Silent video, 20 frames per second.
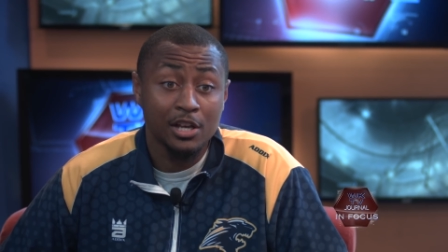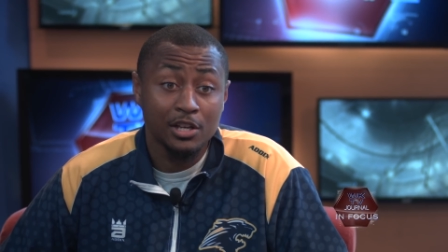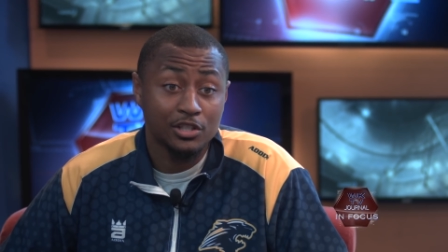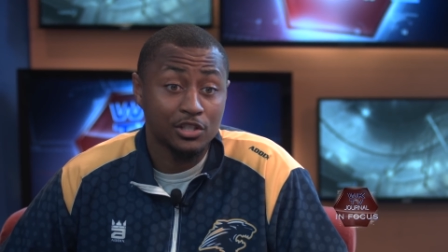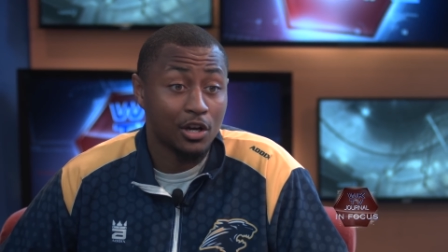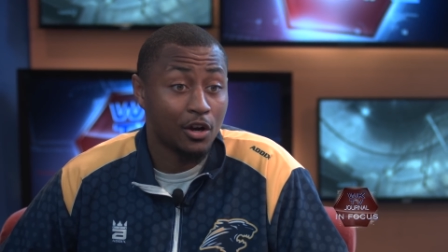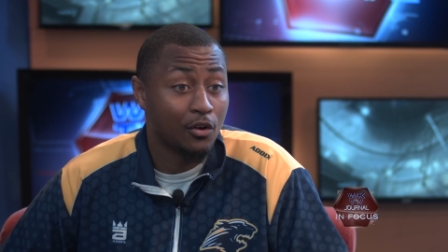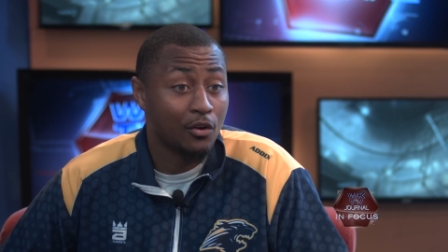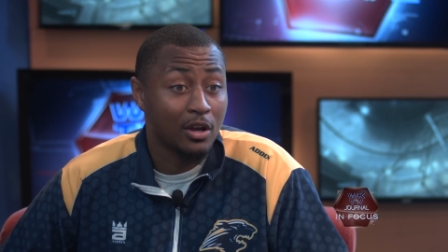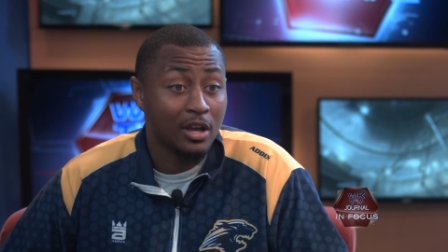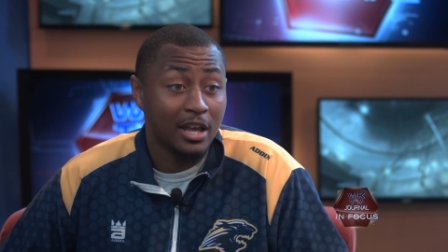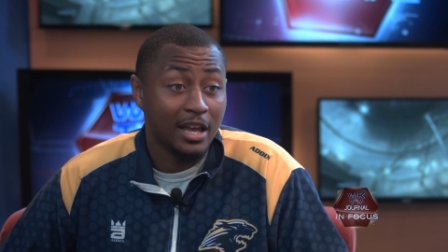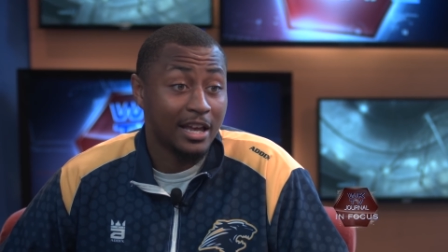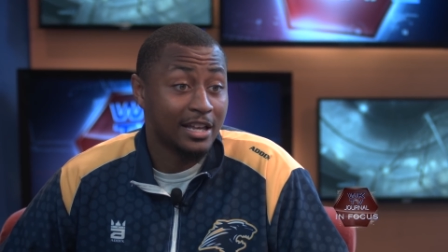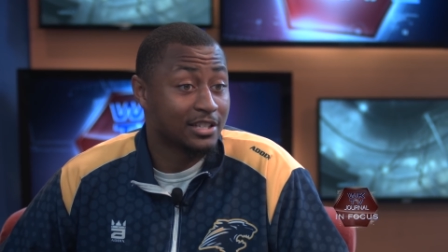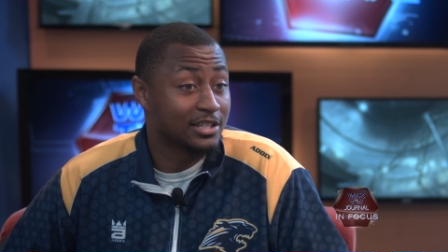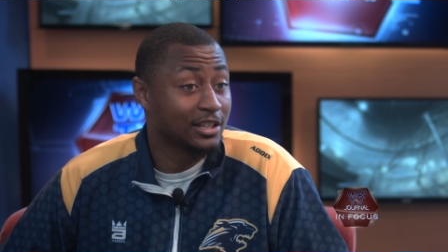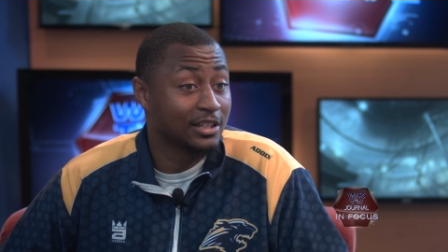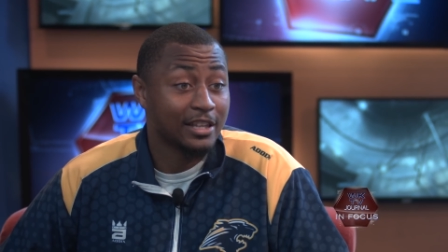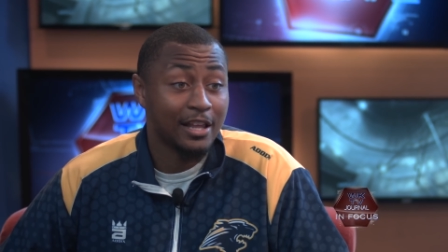So
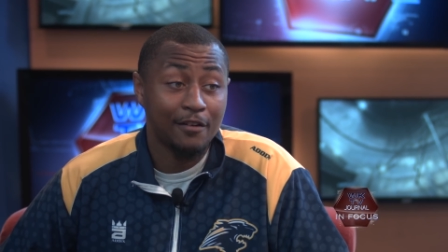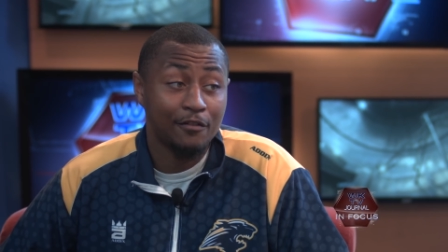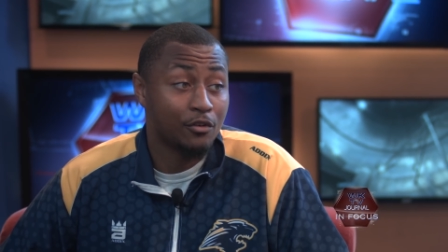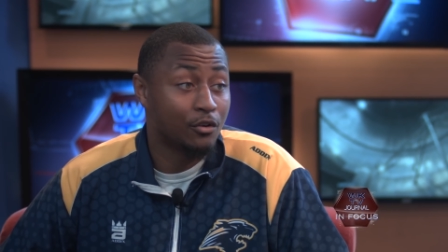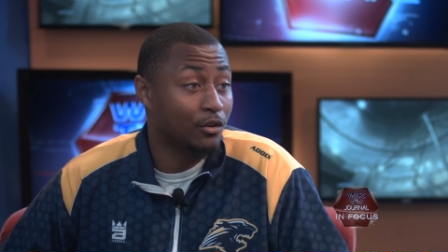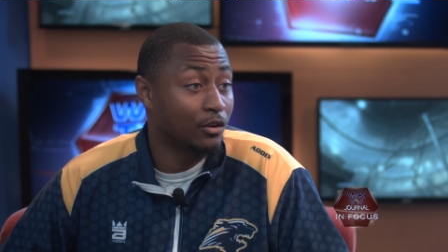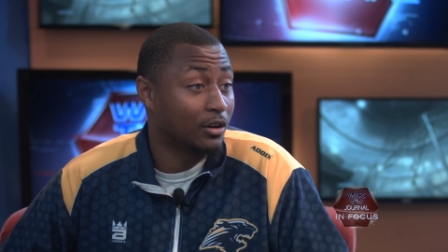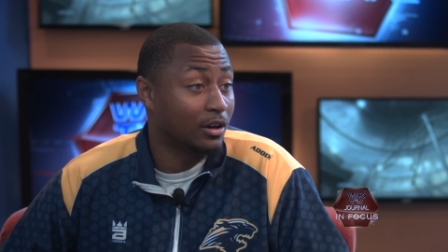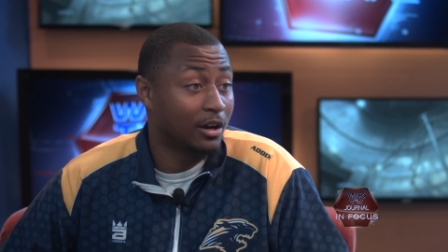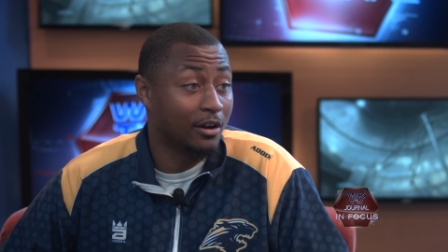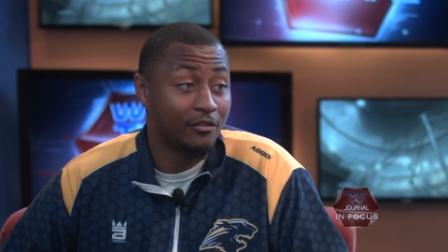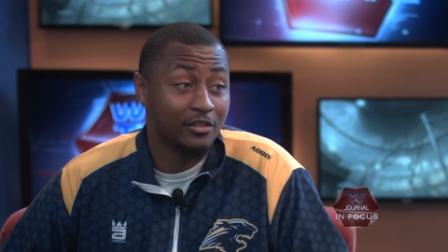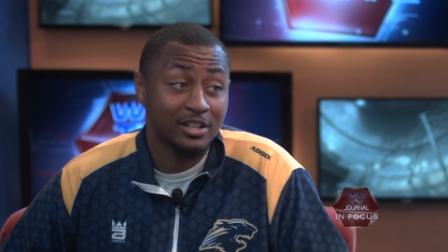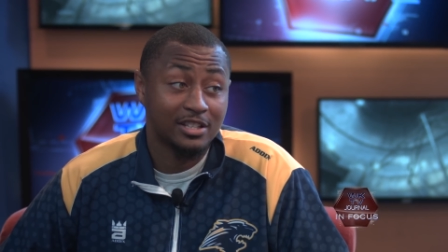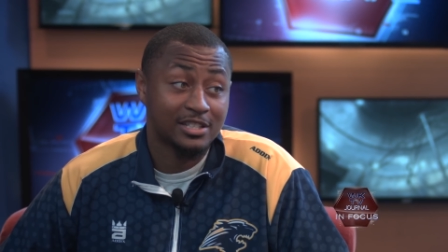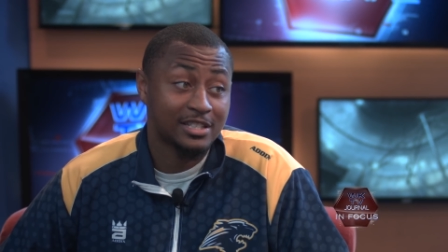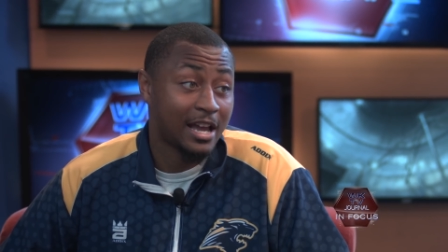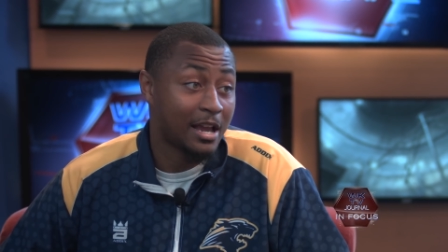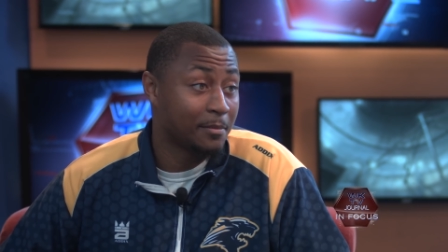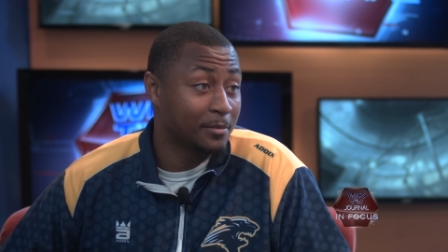it's a level of
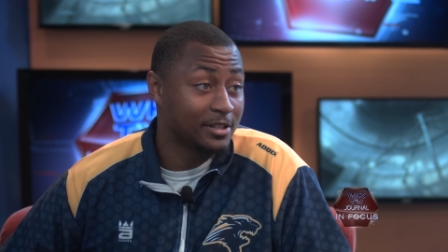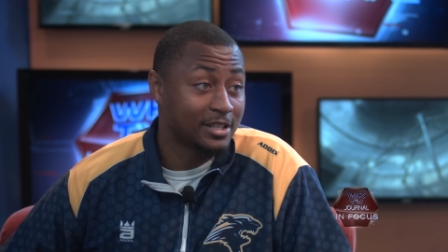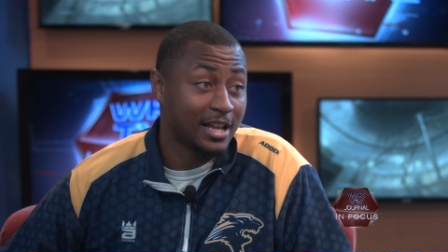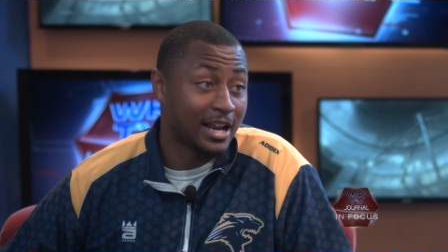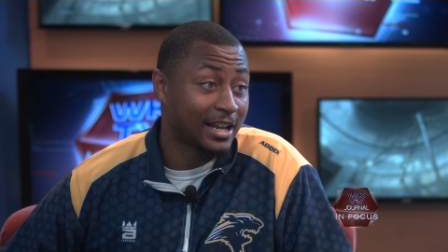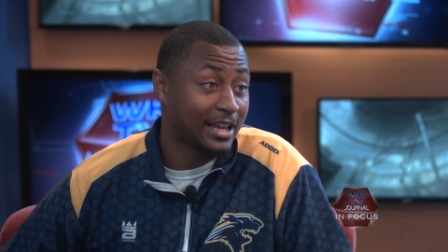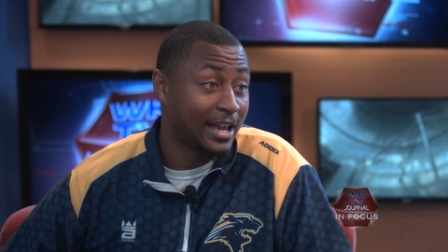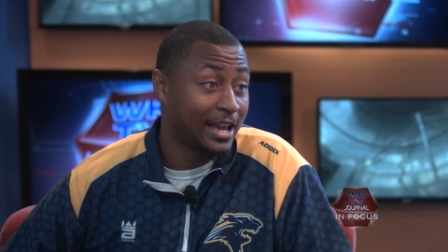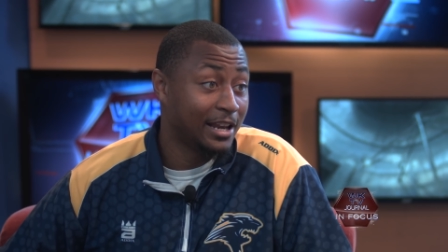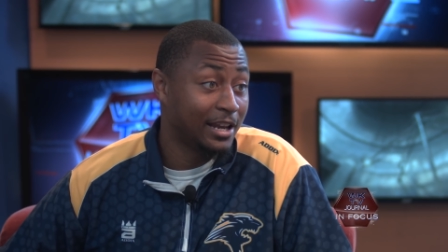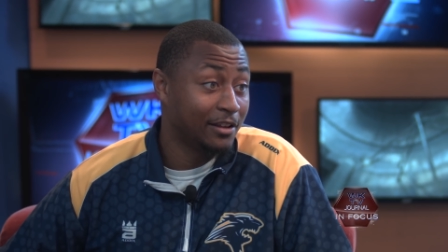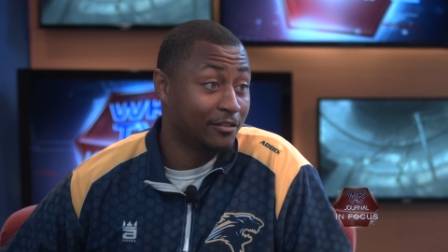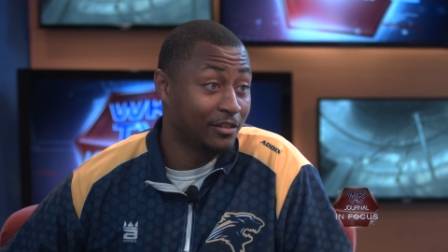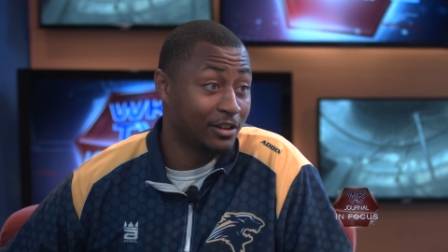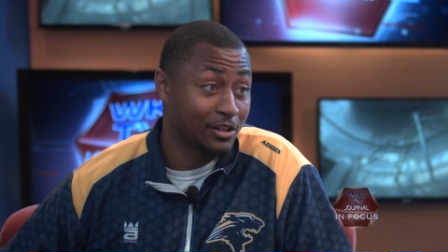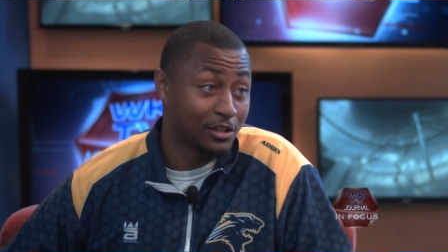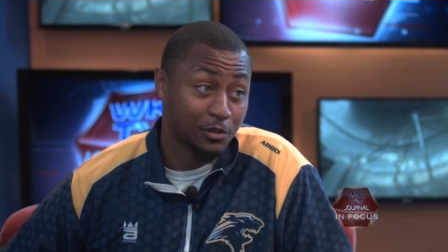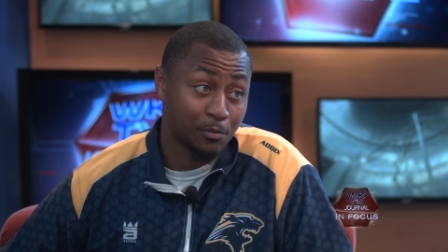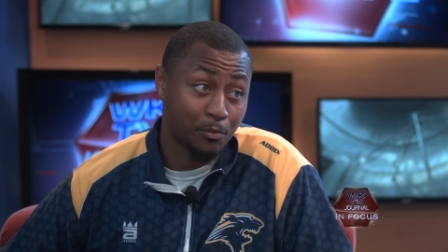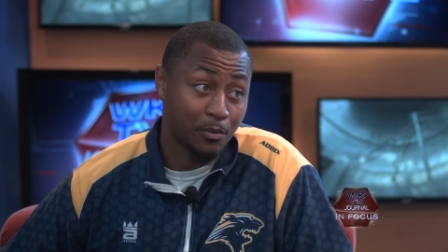excitement that I can't even
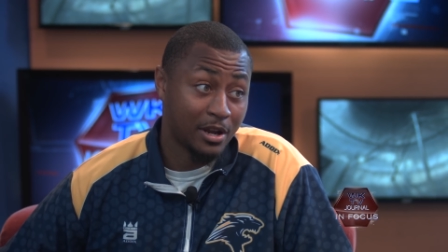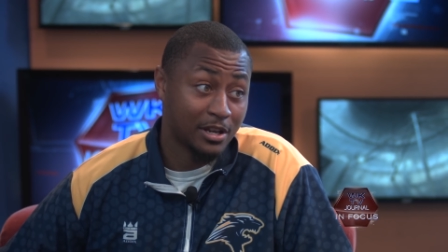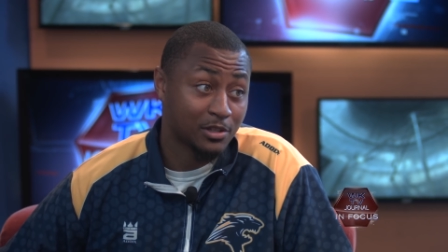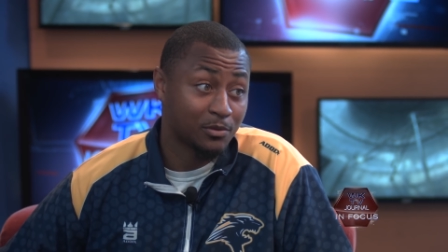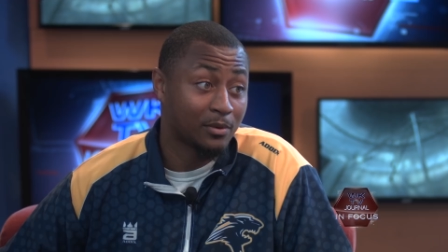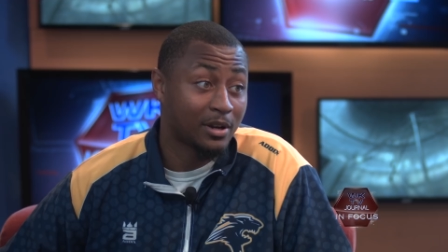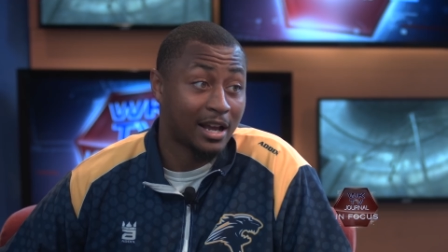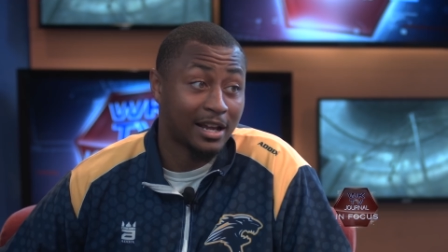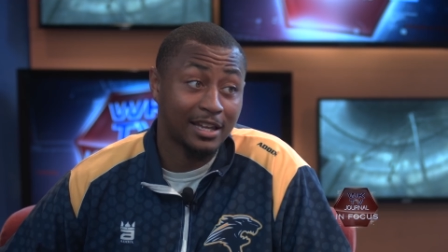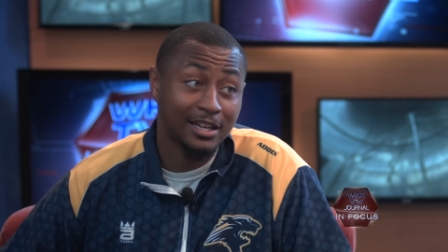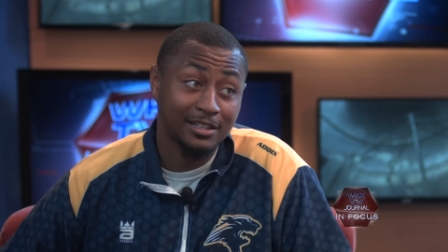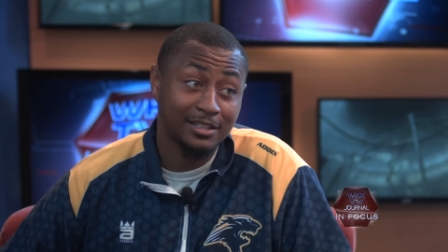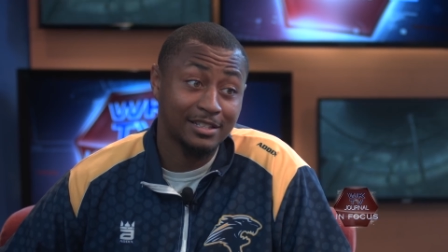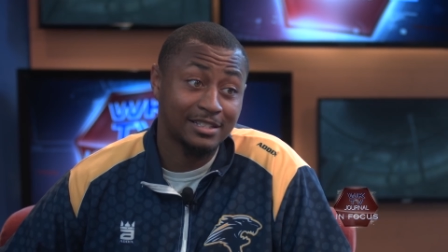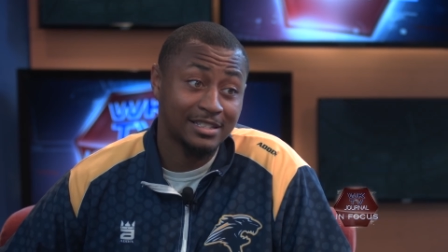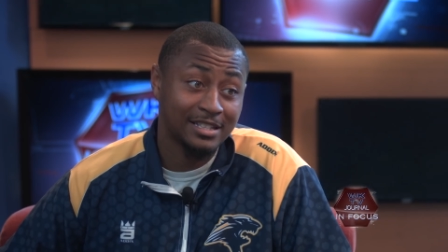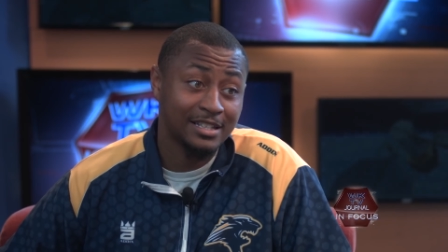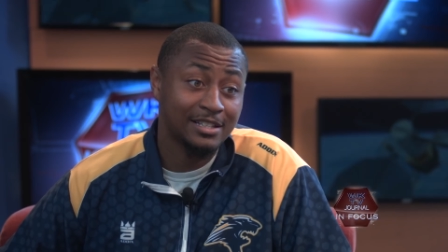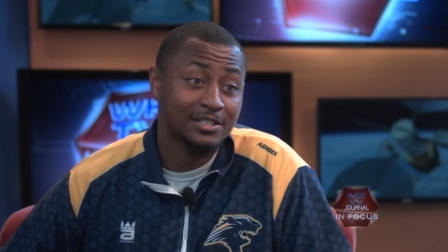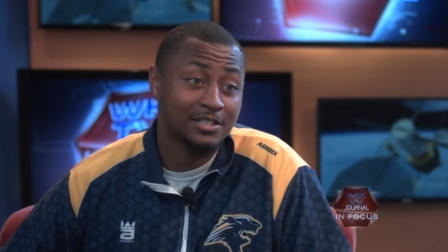express when I get to
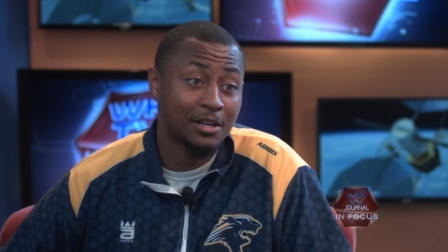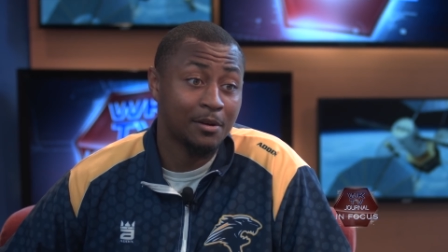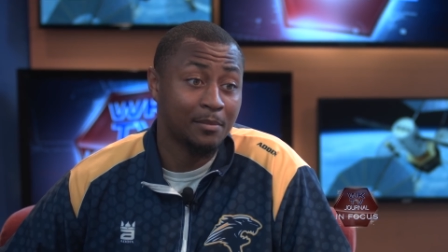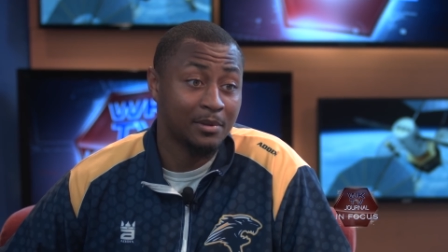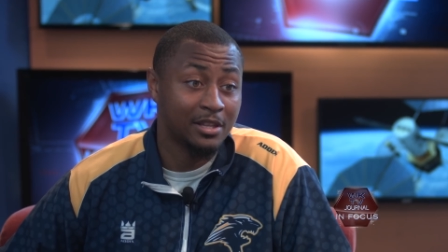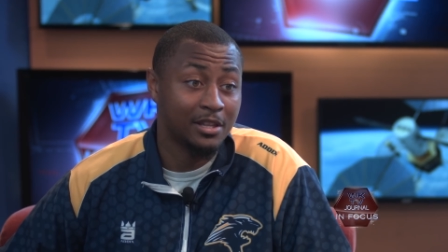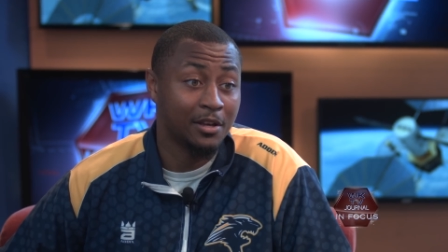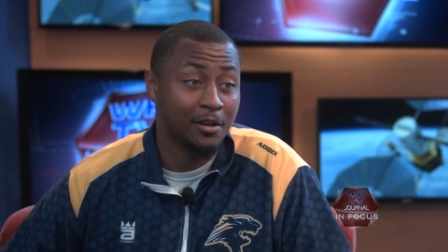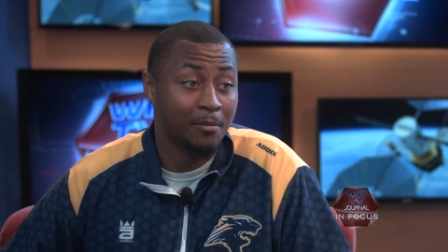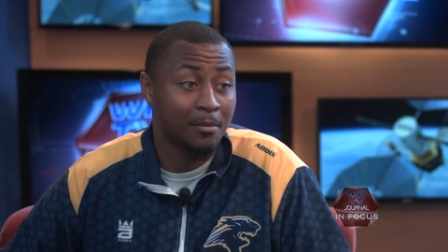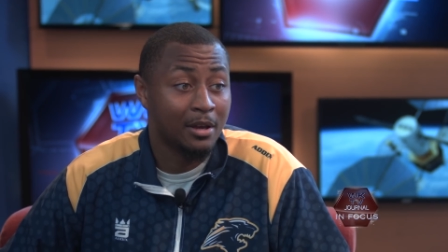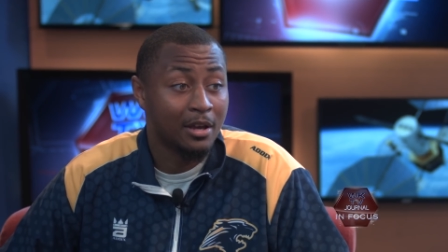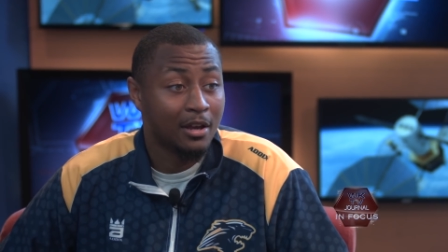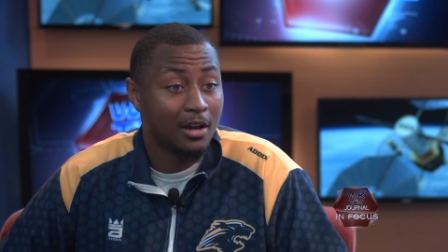see some of them